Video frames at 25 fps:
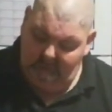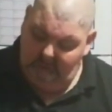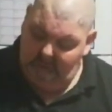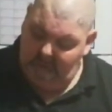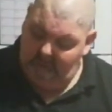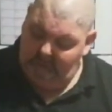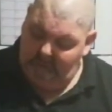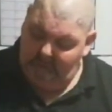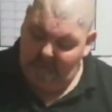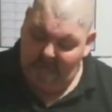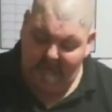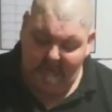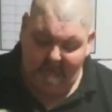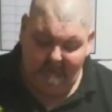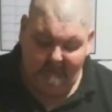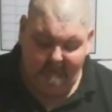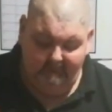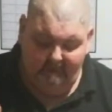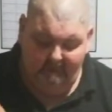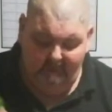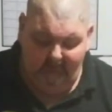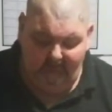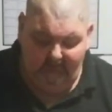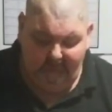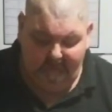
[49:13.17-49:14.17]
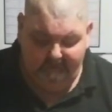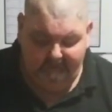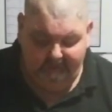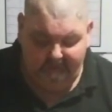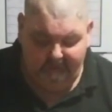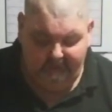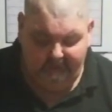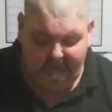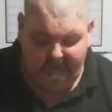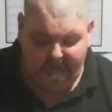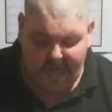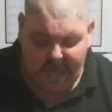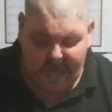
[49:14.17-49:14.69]
I guess this is mine
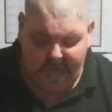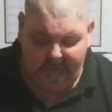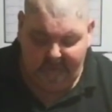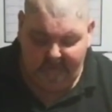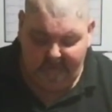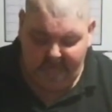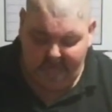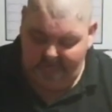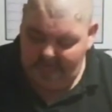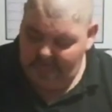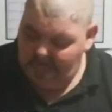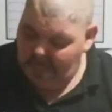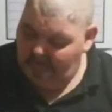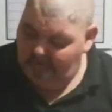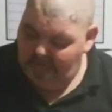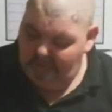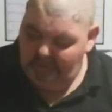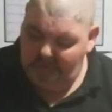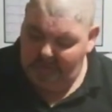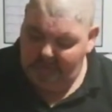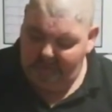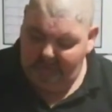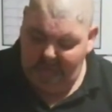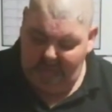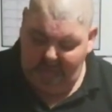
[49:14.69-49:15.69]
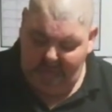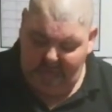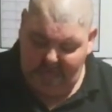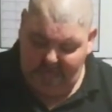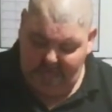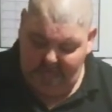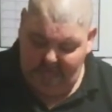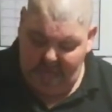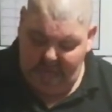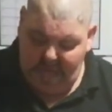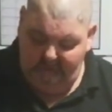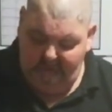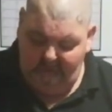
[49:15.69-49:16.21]
for a treat. But again,
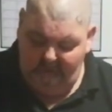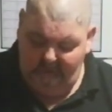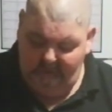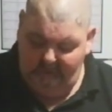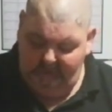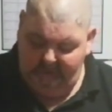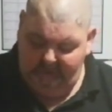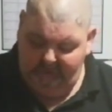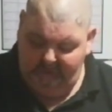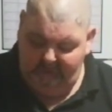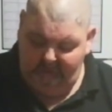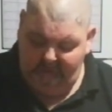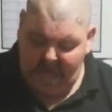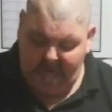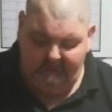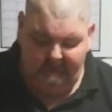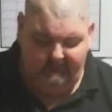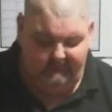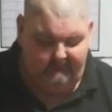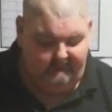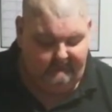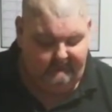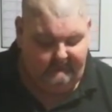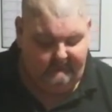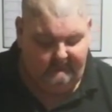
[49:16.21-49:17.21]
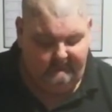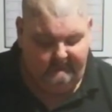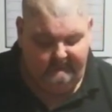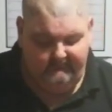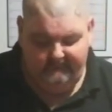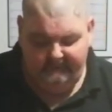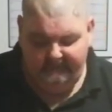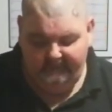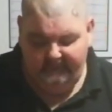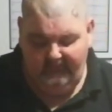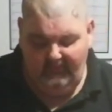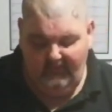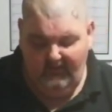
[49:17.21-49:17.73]
I don't have my teeth in, so
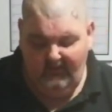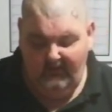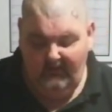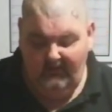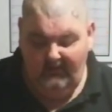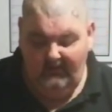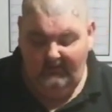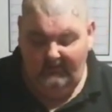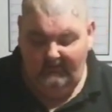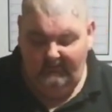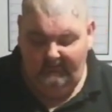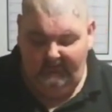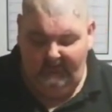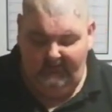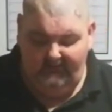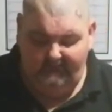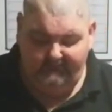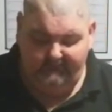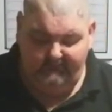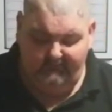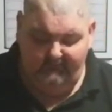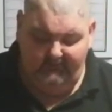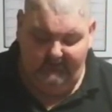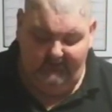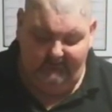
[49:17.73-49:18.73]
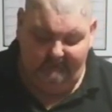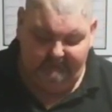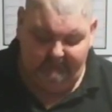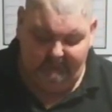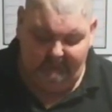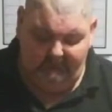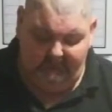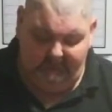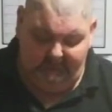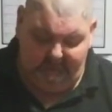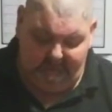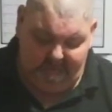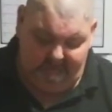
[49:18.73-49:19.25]
that's going to have to
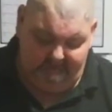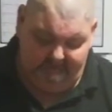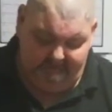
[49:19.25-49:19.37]
wait.